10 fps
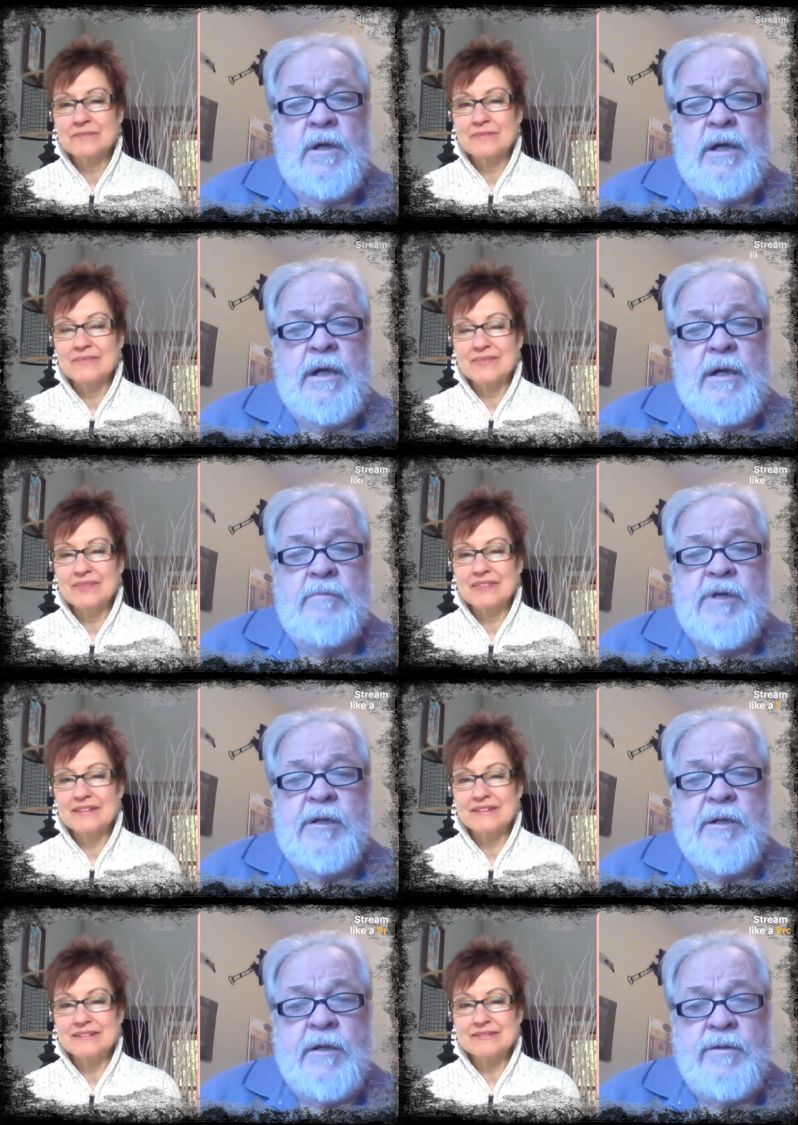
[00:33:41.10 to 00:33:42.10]
Speaker 1: uh, I
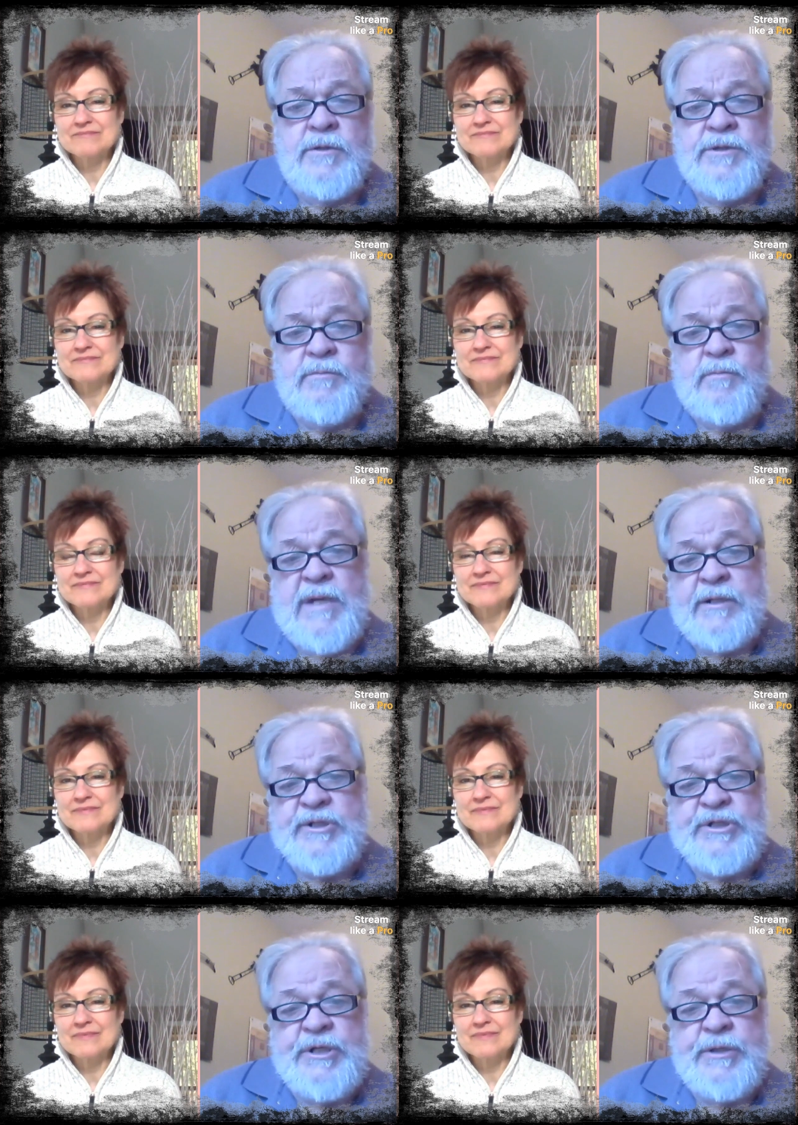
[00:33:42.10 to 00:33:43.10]
read a, there's a
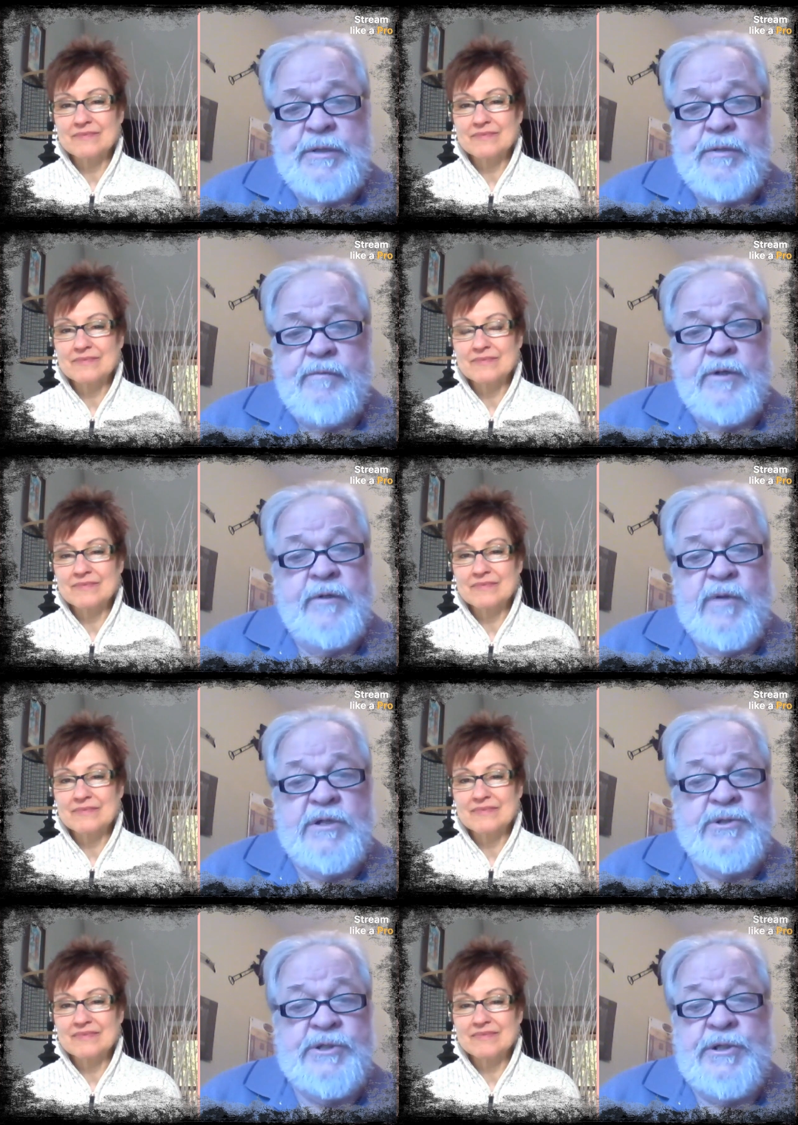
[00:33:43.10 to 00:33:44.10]
magazine, a very good
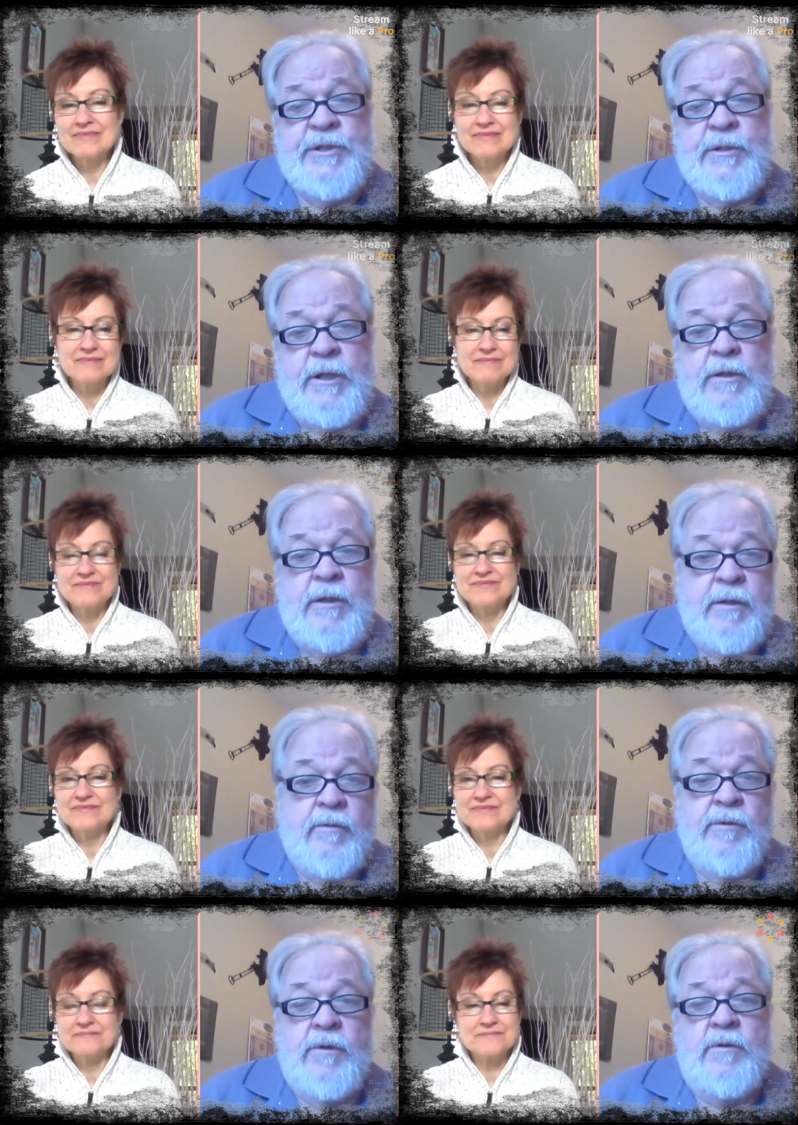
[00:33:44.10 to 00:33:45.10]
magazine in, in
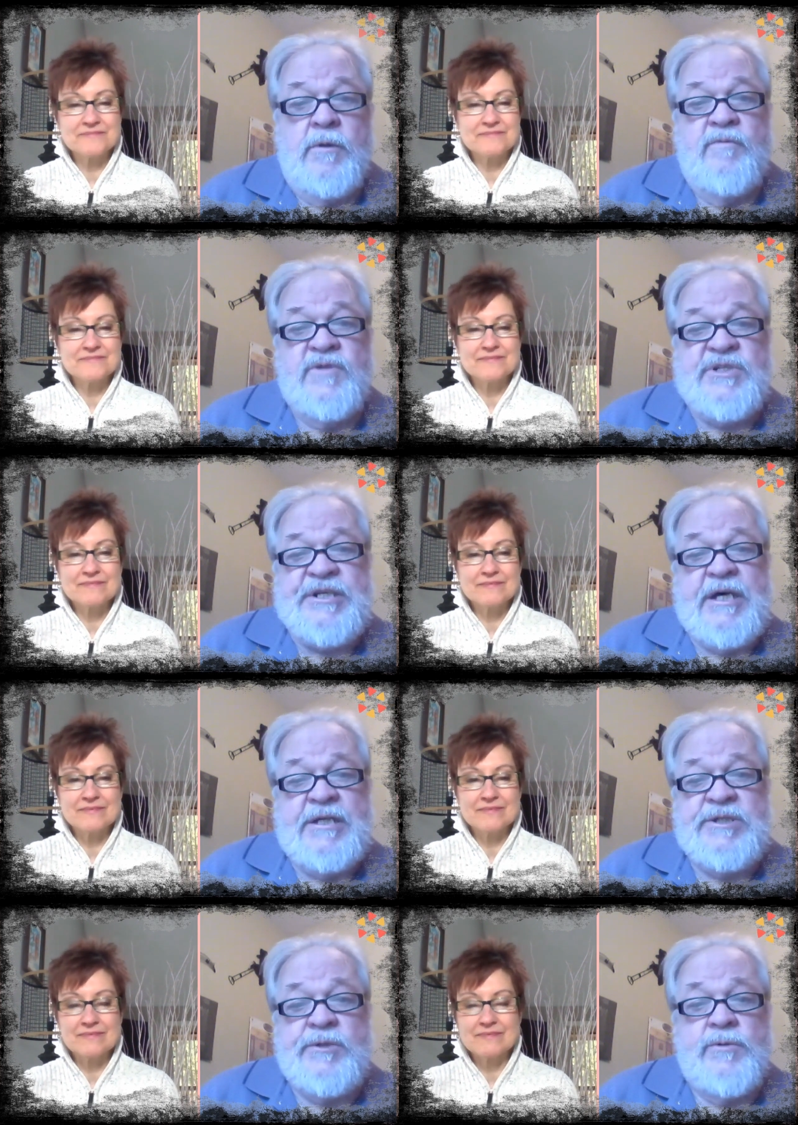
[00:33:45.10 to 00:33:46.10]
Ecuador called
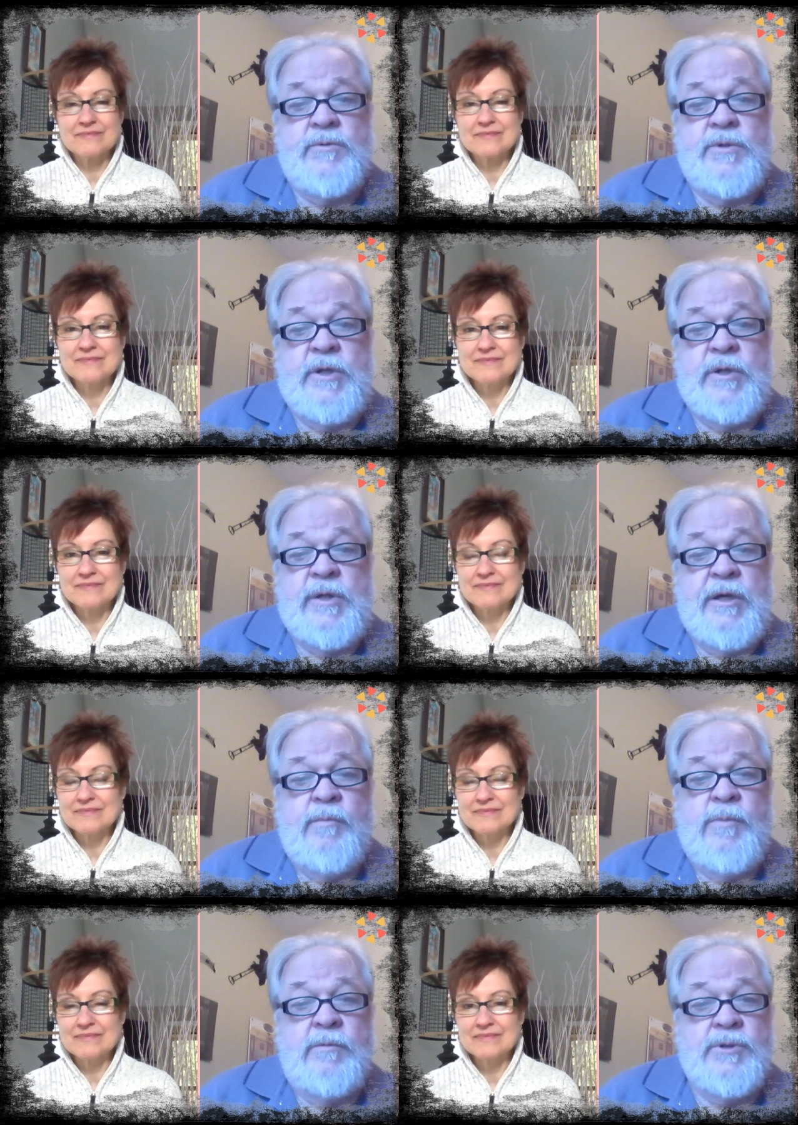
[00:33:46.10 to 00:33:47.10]
Vistazo, and
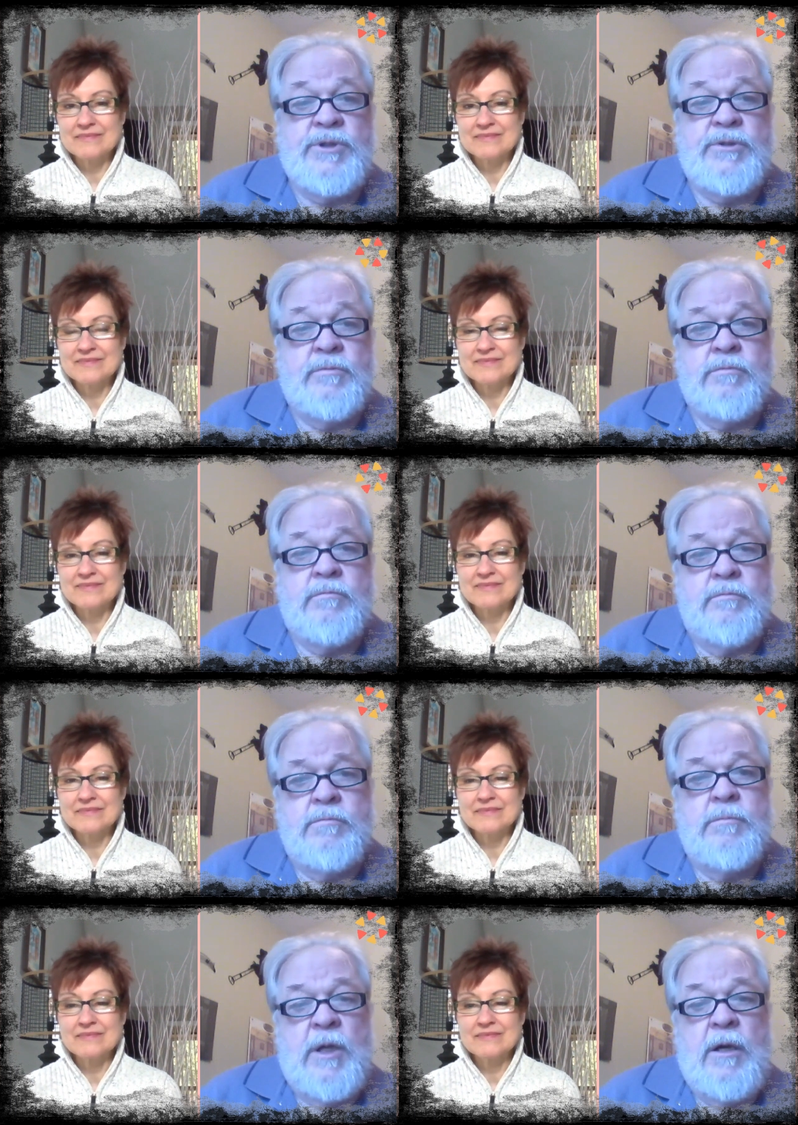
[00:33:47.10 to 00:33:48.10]
they publish
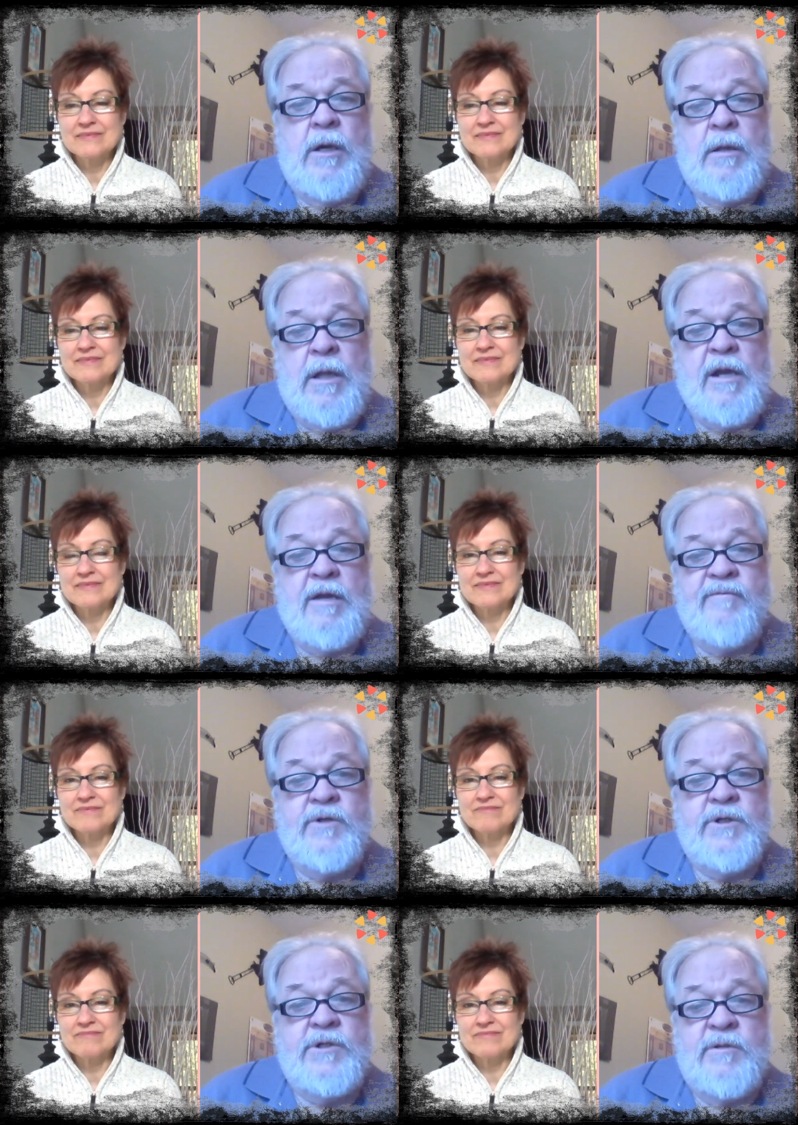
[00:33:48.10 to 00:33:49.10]
uh, a lot of
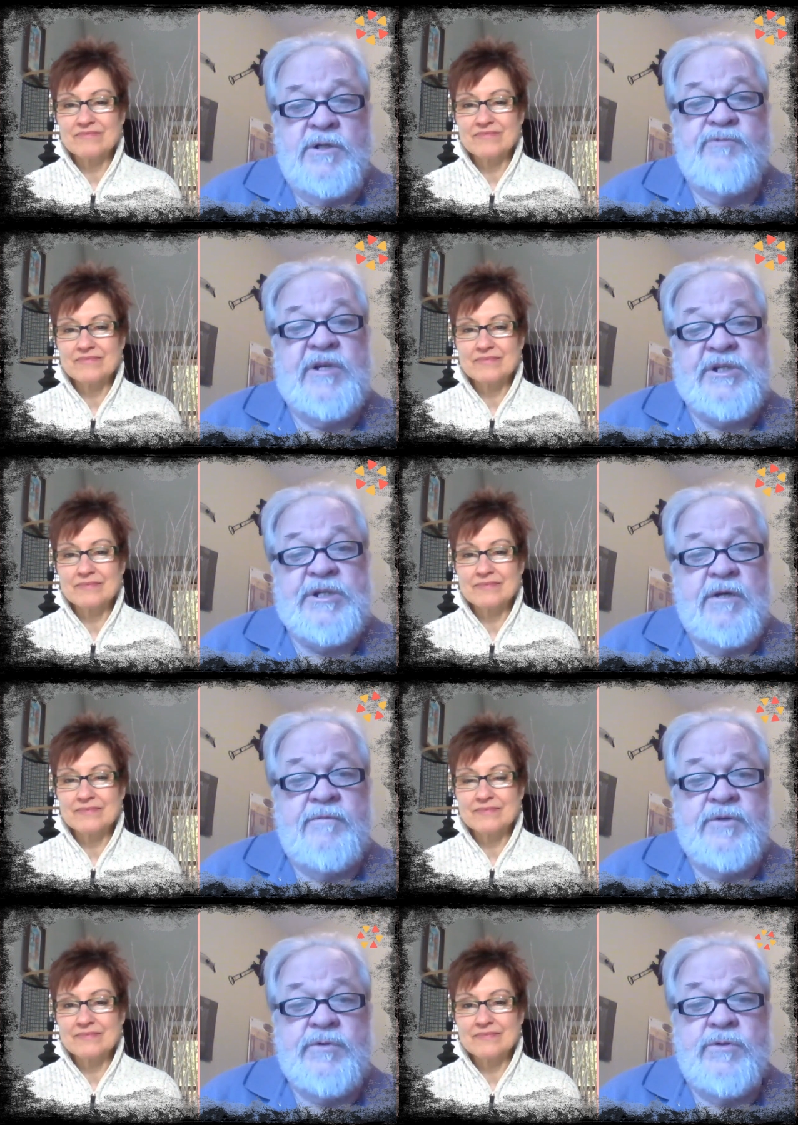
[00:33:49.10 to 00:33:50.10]
good
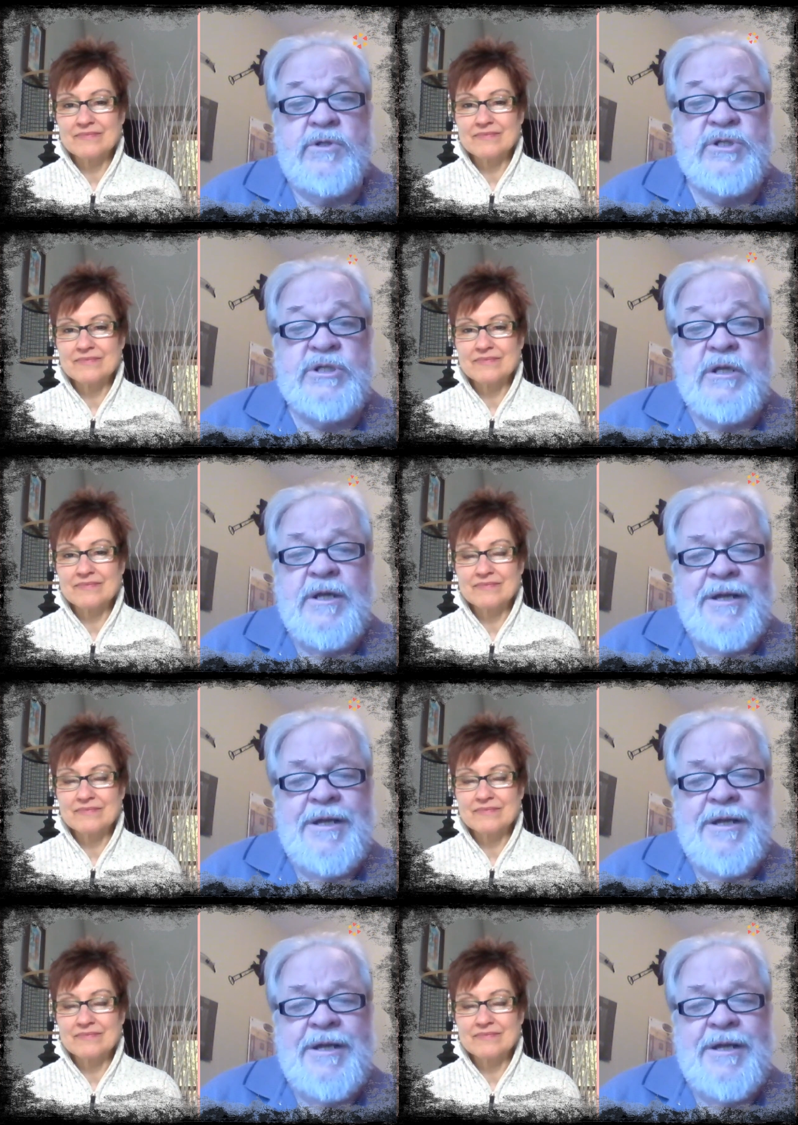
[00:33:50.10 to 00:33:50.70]
investigative stories.